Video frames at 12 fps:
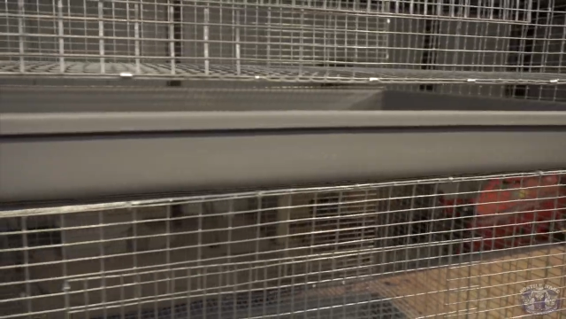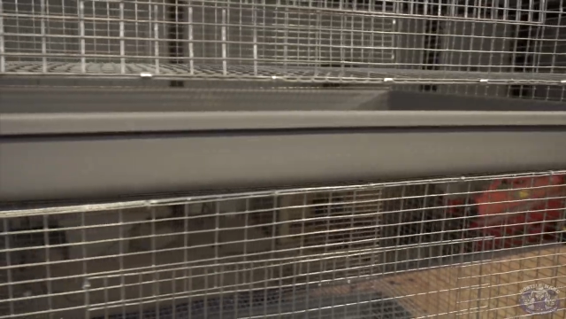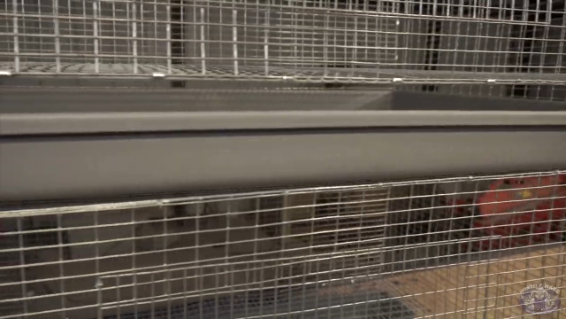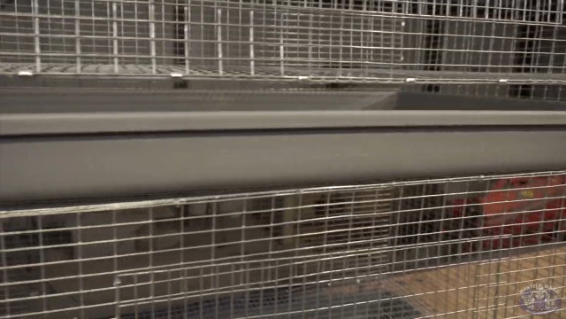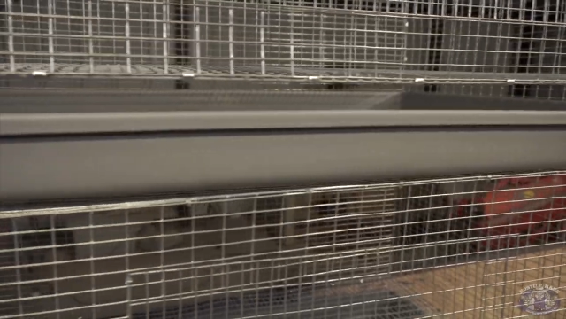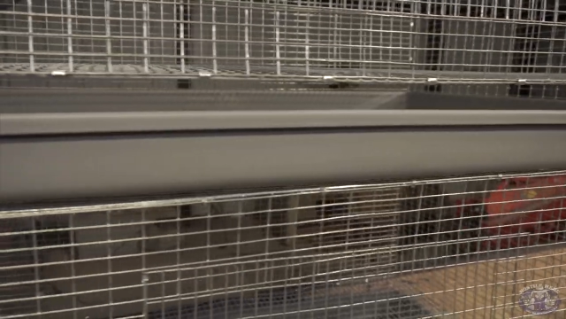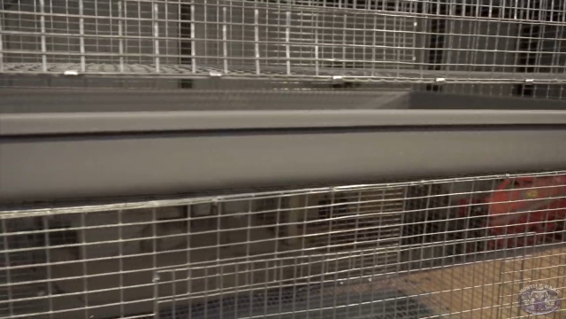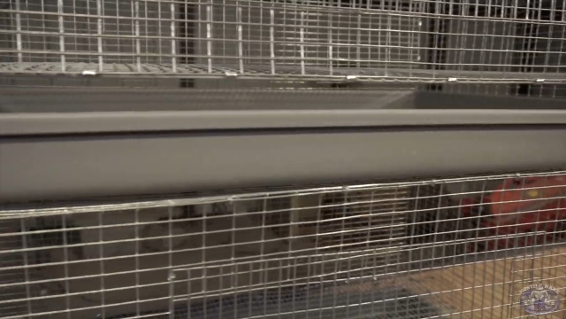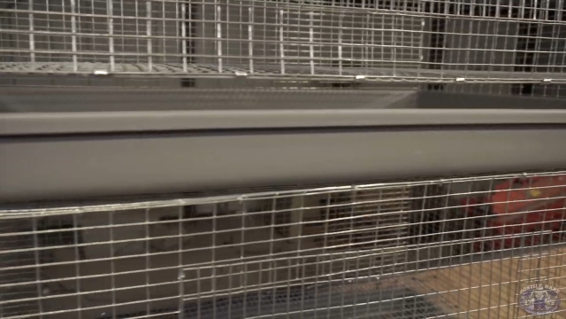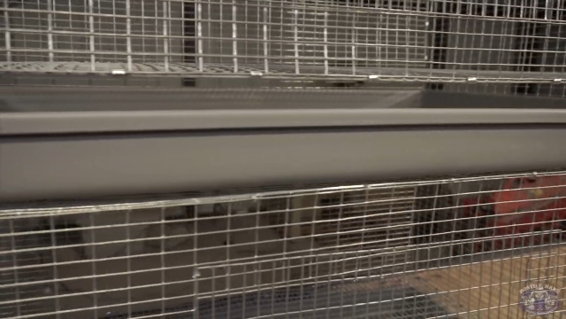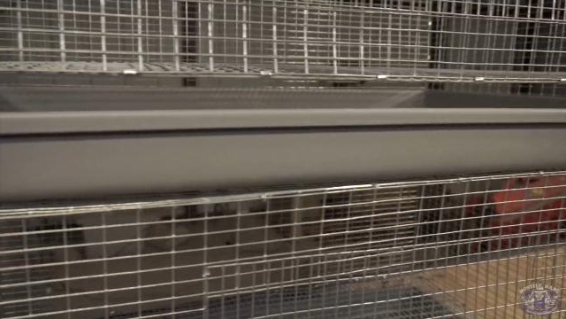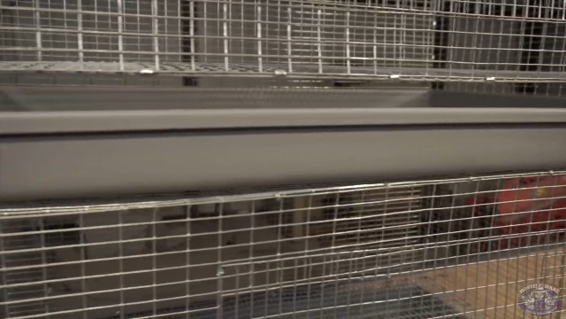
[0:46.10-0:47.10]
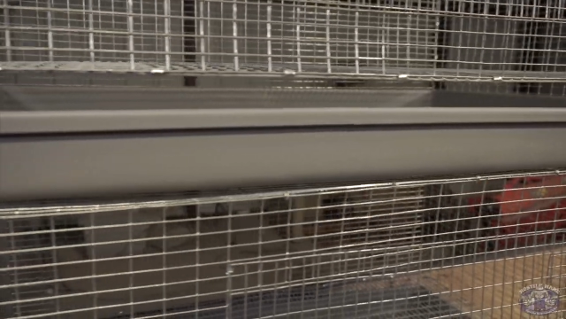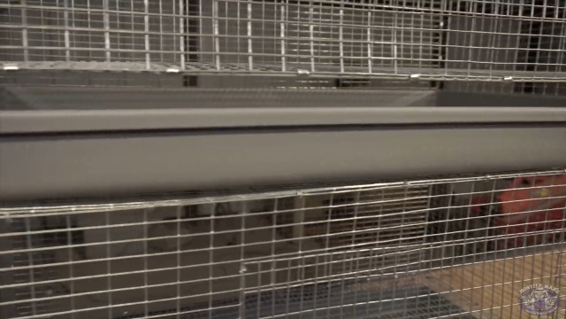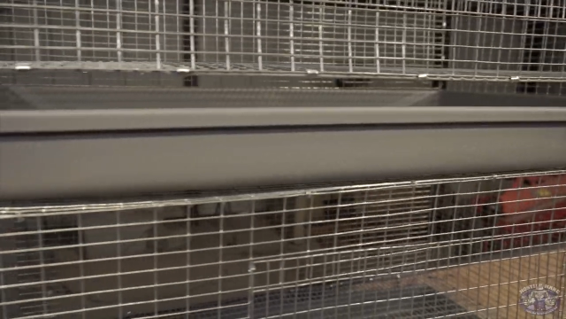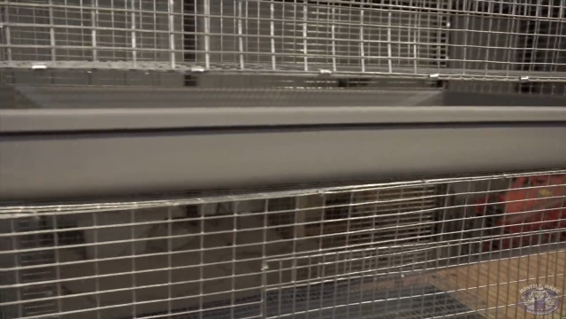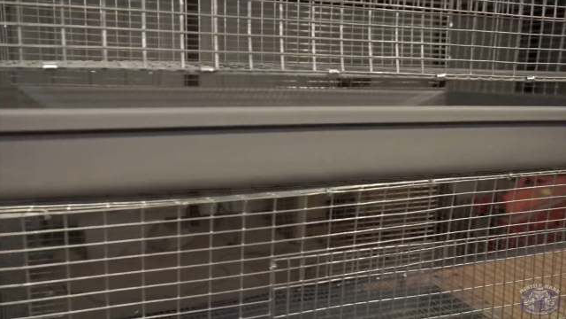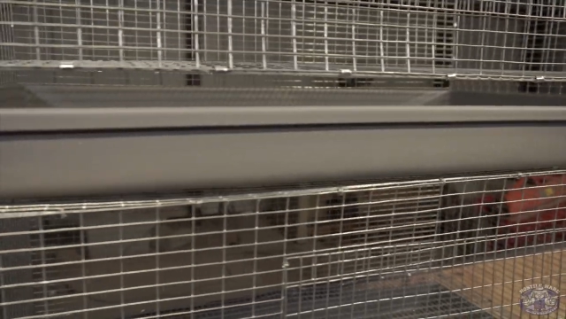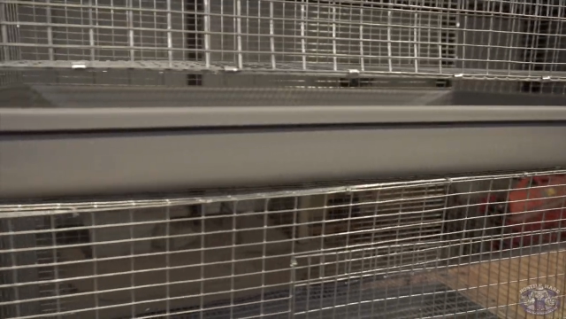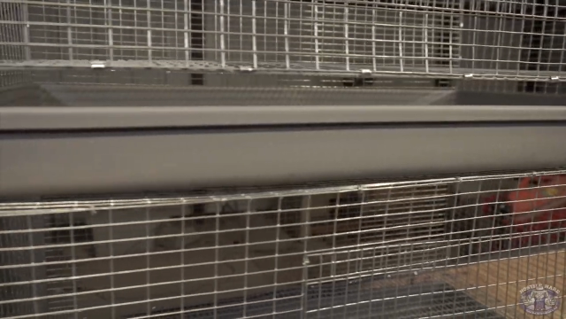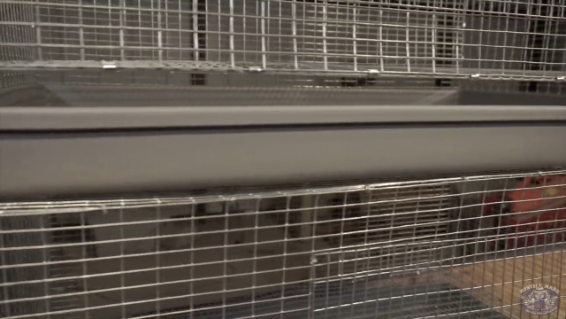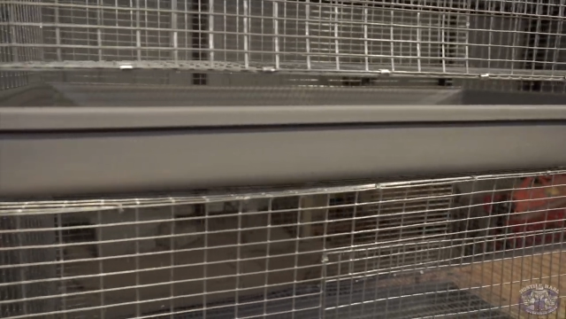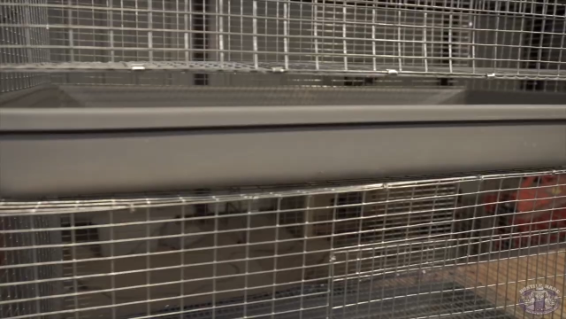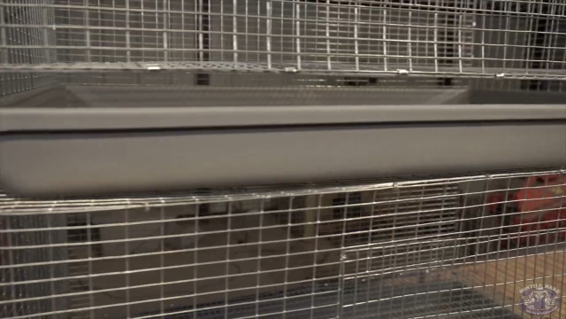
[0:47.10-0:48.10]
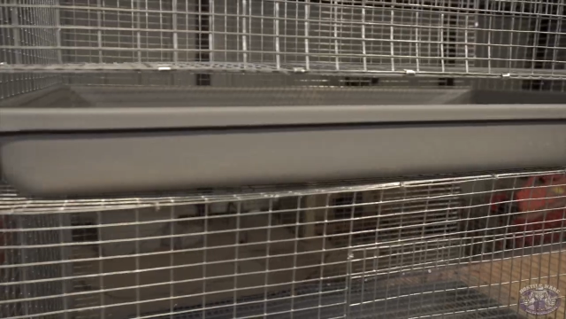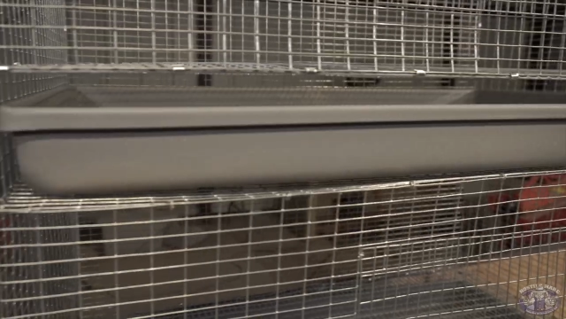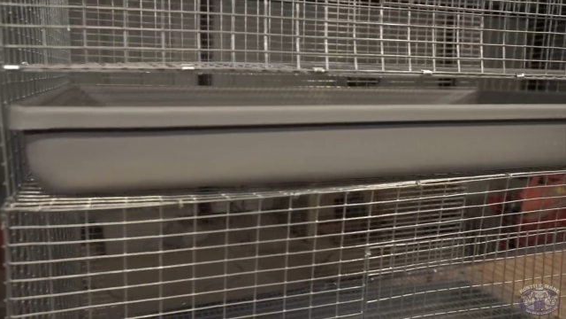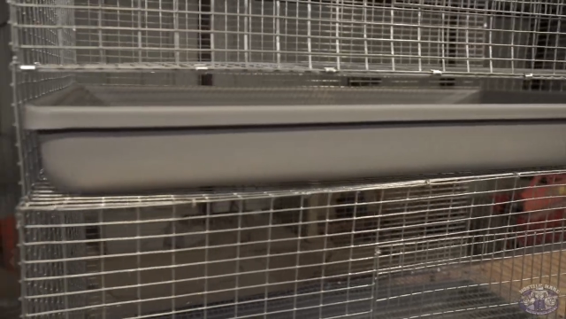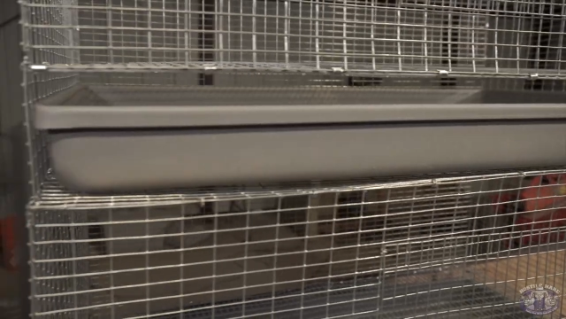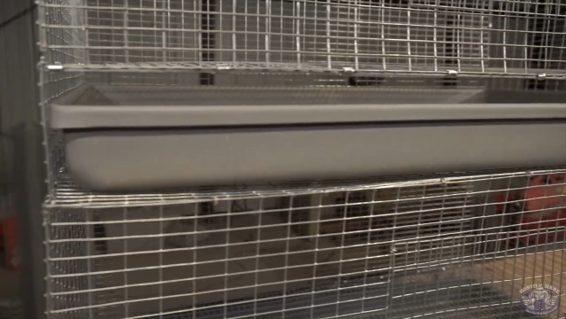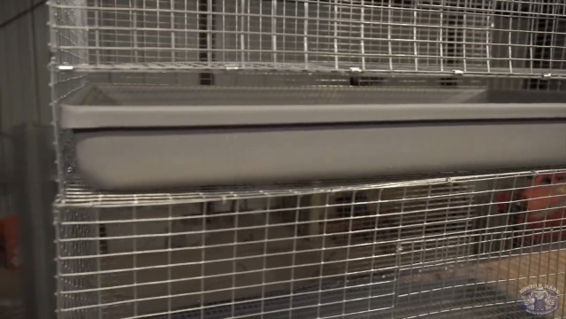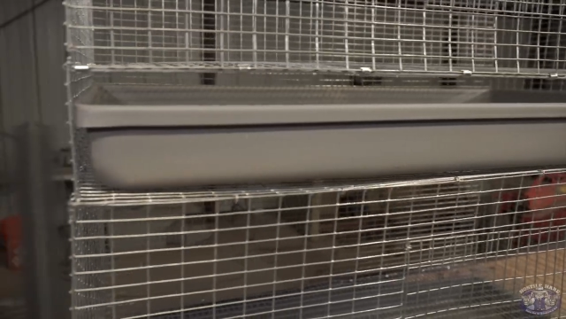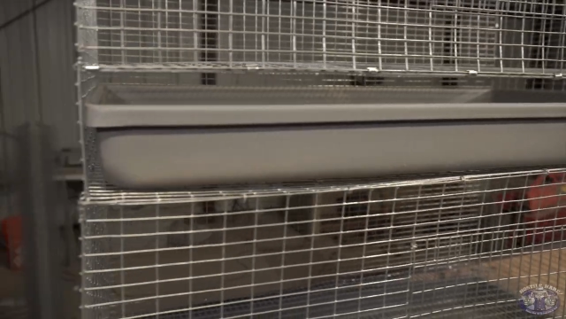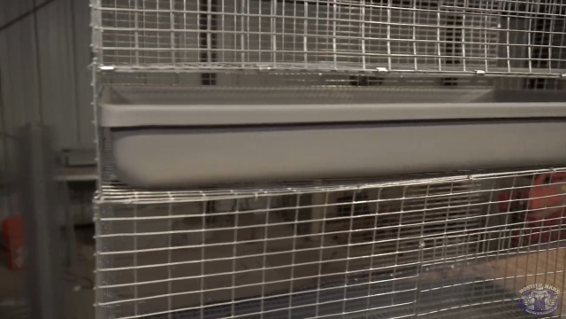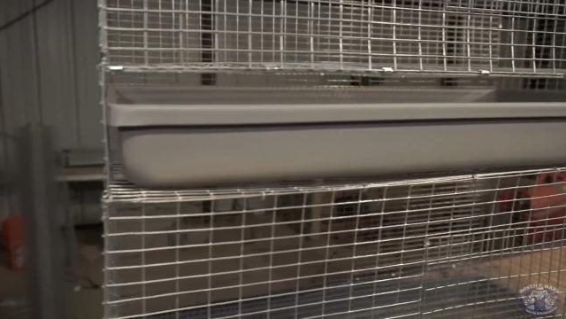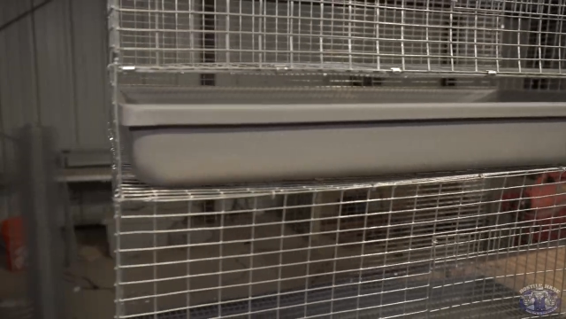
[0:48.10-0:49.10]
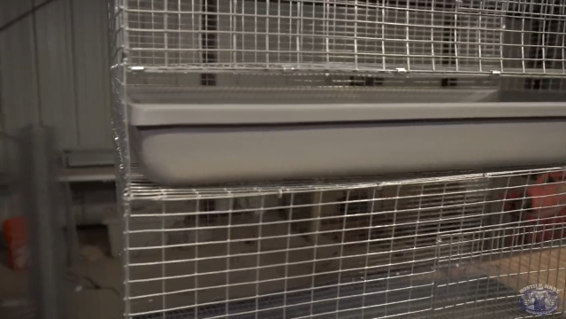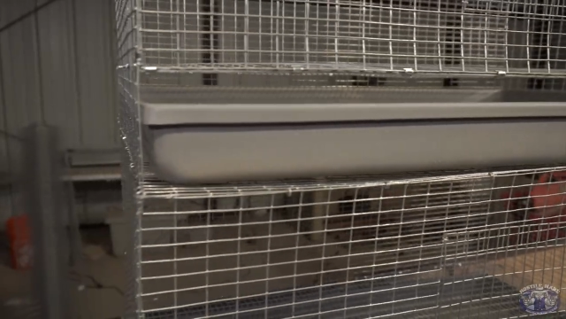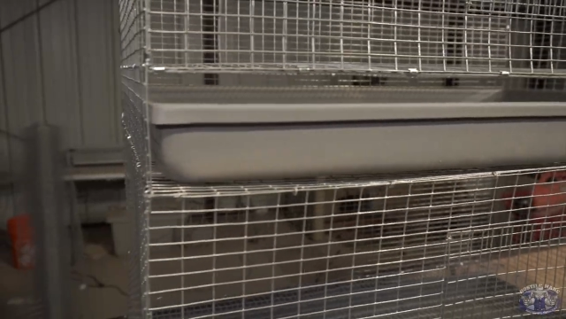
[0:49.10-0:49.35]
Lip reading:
[unreadable: no face in view]